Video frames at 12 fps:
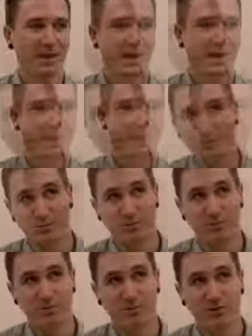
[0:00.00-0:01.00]

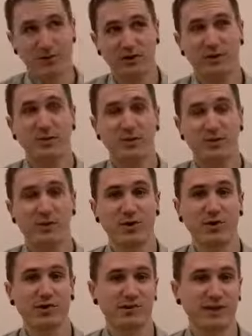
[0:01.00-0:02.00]
And Professor
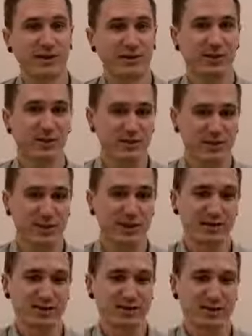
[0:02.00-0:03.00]
Billamoria said, you know, it was a
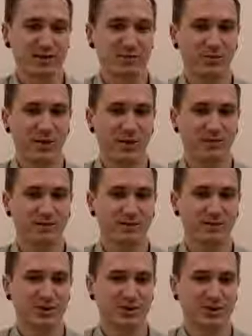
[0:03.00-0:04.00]
nice change of pace
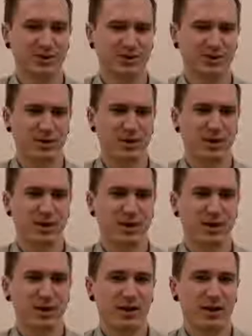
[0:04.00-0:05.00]
just to
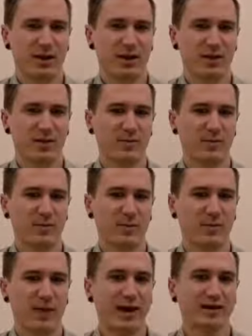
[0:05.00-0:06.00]

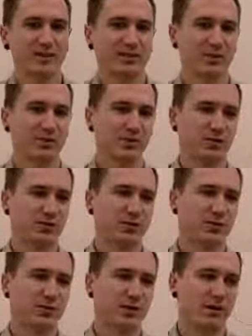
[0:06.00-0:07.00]
go back to
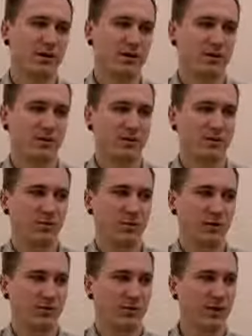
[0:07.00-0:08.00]

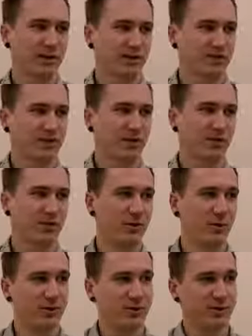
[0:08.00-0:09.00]
what you might call the
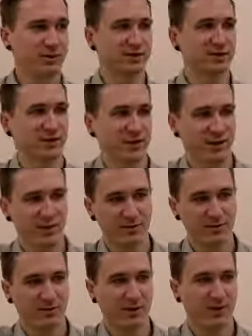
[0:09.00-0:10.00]
origins
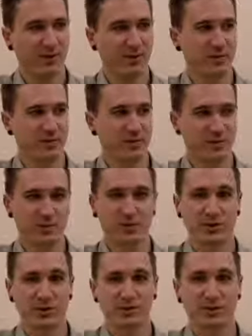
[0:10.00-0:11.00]
of the
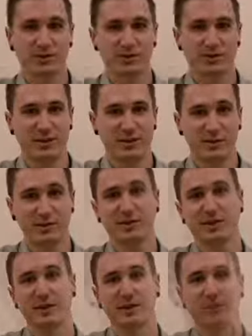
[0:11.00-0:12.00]
traditions that we
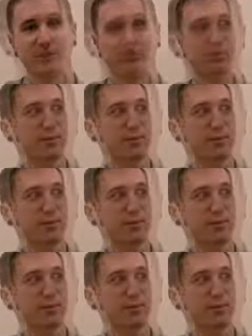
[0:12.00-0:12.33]
study,